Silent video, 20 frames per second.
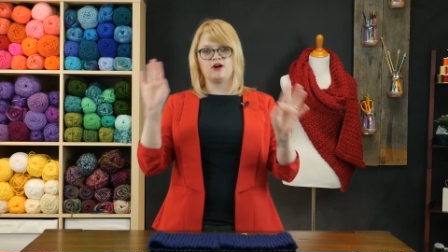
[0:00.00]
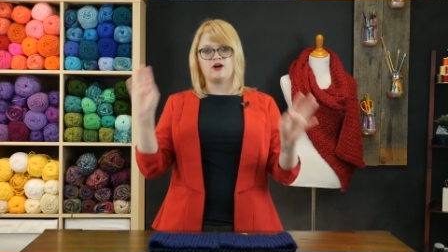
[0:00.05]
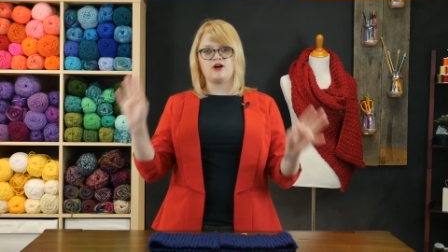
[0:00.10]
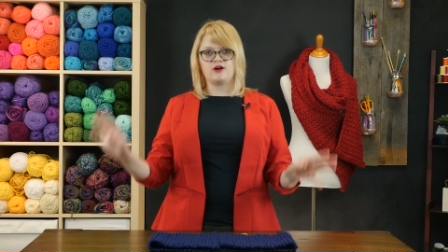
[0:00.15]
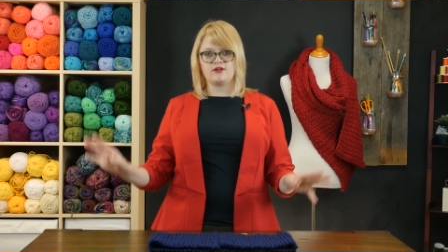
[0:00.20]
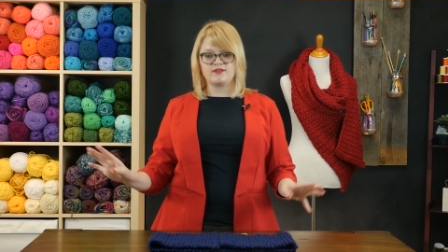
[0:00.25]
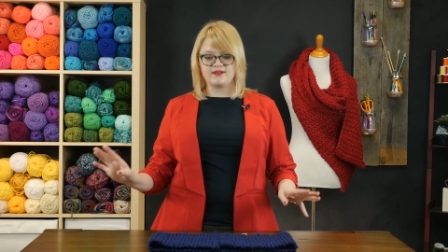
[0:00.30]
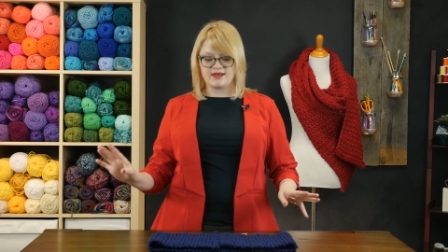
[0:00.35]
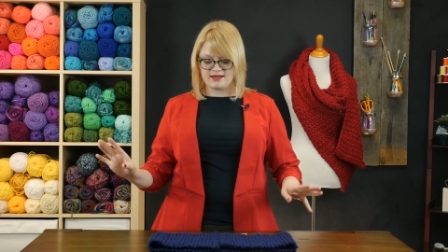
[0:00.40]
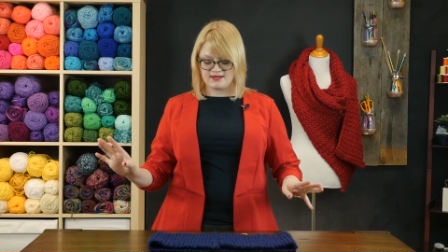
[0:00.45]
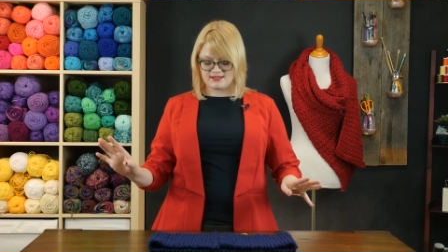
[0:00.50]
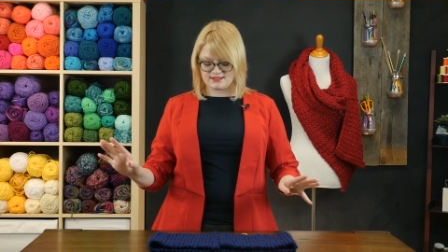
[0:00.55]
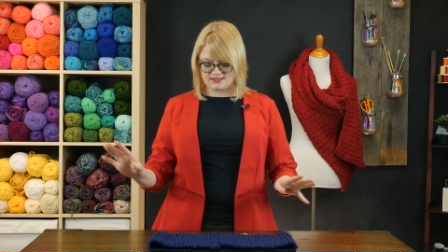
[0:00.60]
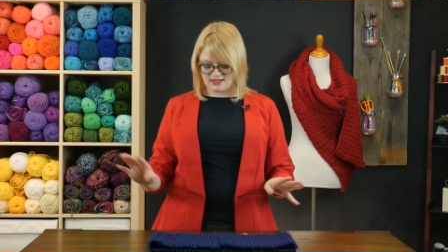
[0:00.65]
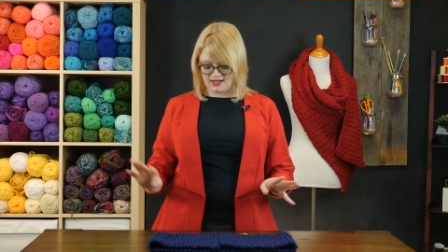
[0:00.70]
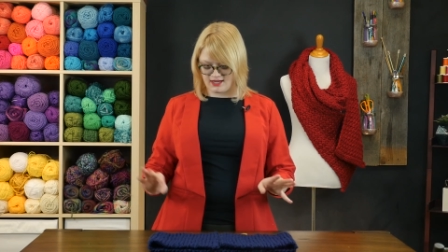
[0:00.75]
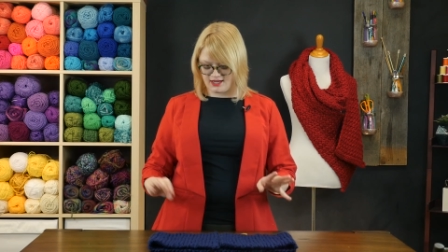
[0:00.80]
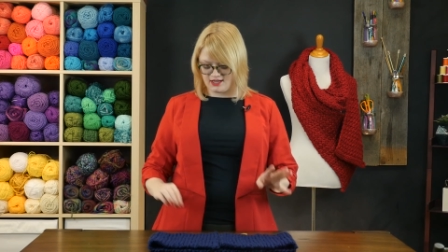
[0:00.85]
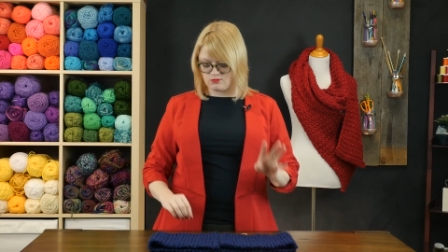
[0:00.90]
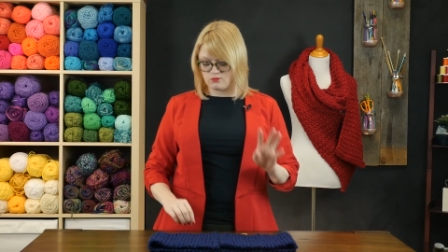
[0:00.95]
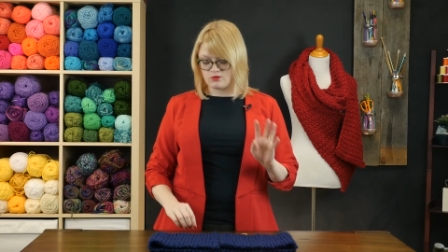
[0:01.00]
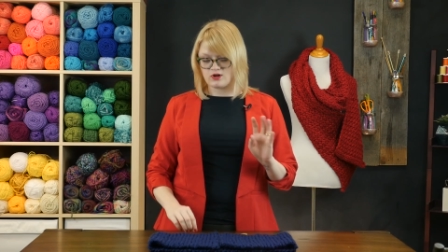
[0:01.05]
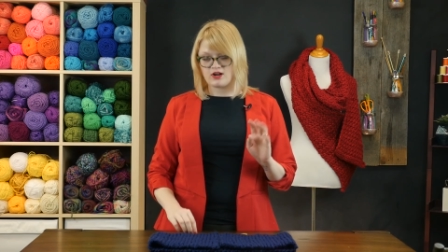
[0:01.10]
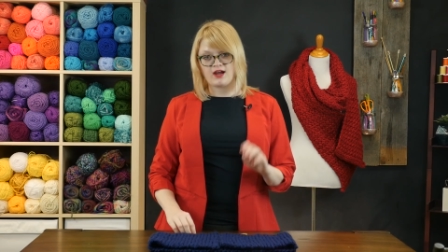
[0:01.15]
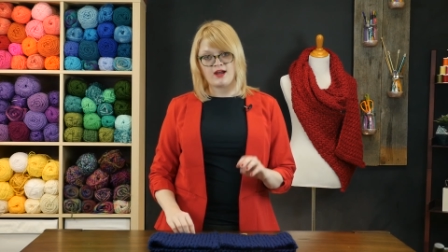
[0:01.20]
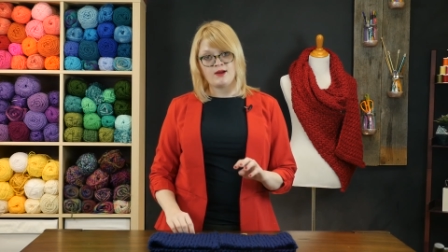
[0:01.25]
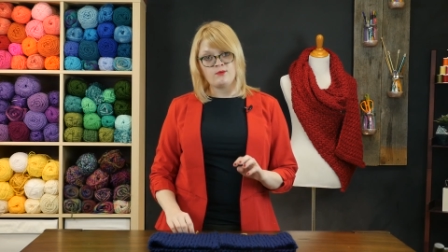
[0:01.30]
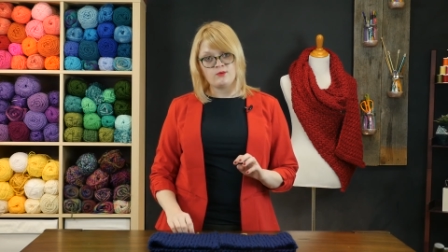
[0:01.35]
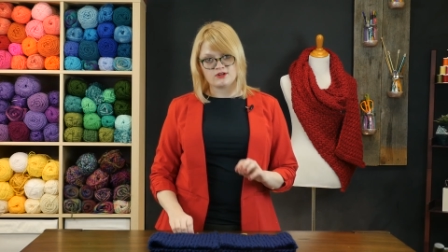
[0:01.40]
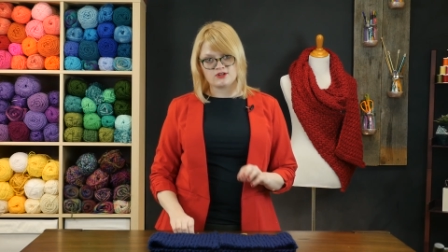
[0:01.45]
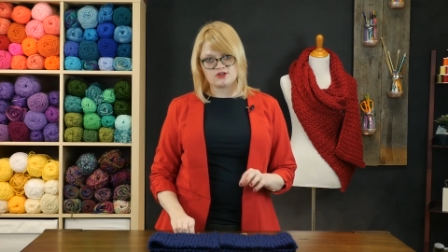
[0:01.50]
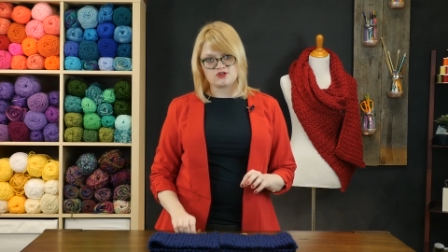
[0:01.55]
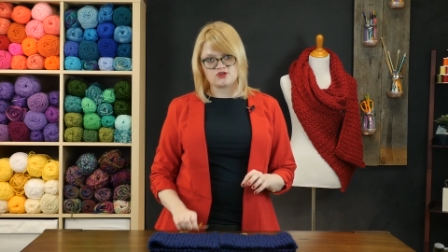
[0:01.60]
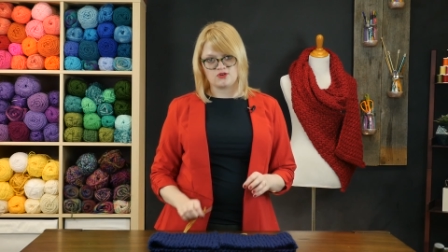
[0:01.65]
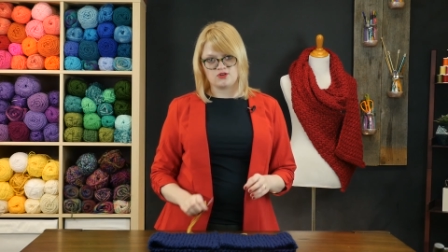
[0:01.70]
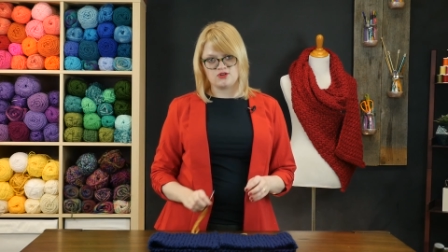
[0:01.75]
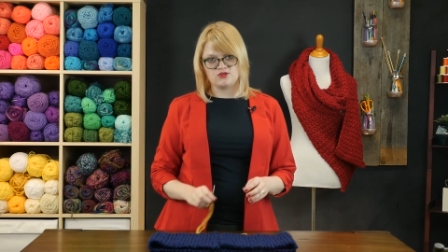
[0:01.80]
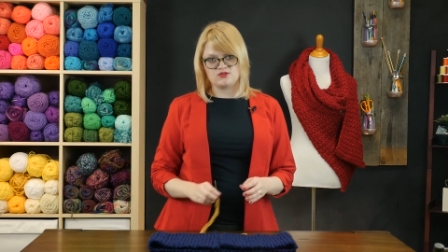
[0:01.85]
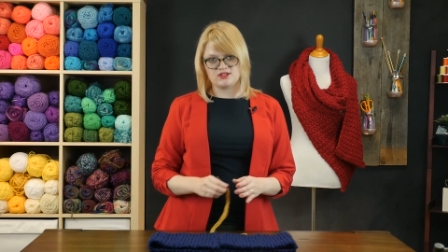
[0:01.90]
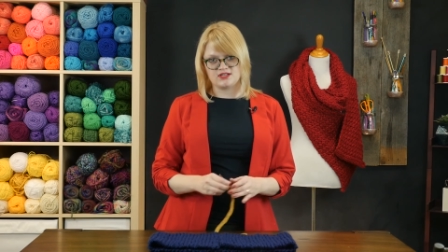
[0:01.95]
all that aside, what I want to show
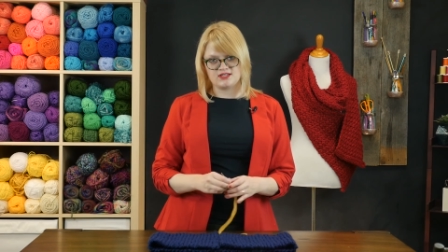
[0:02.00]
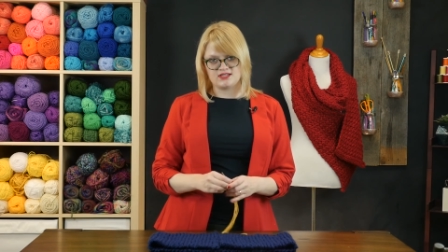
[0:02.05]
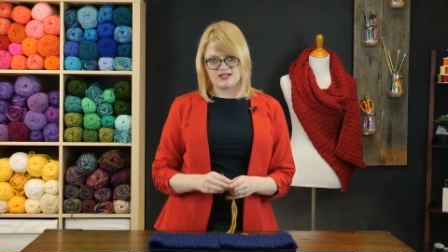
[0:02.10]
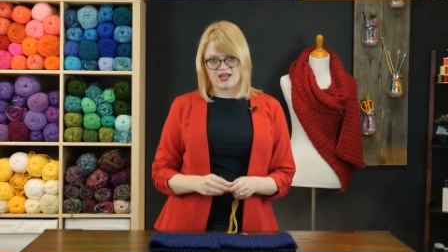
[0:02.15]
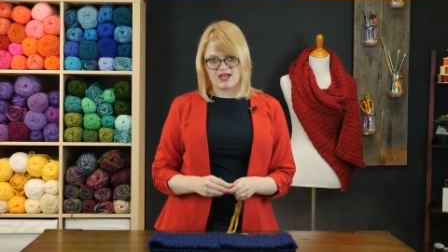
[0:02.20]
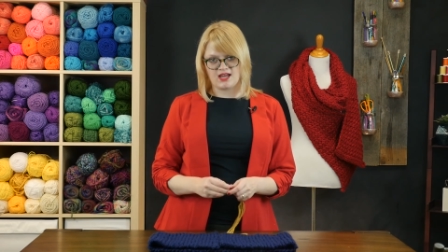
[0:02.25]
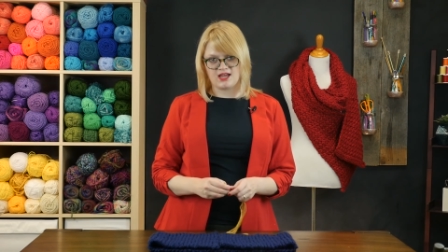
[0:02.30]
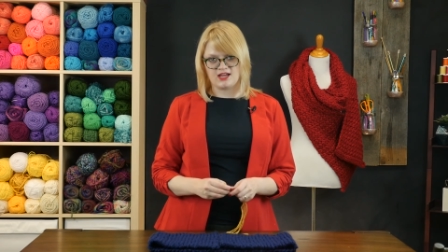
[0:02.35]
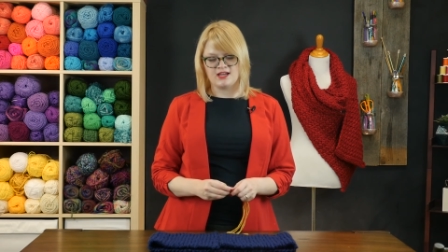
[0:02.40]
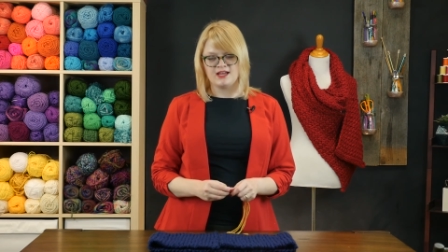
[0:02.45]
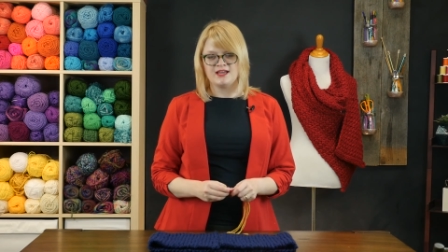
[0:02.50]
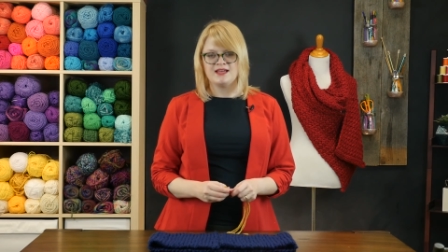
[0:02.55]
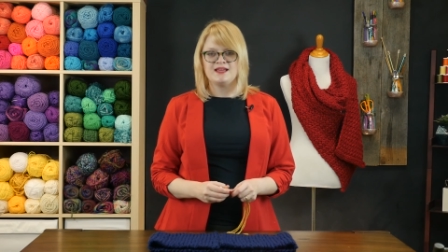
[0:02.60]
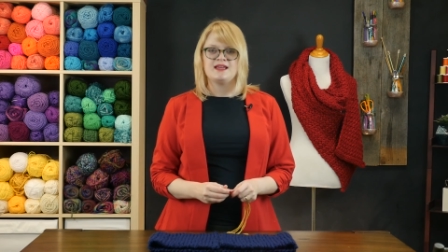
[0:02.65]
you today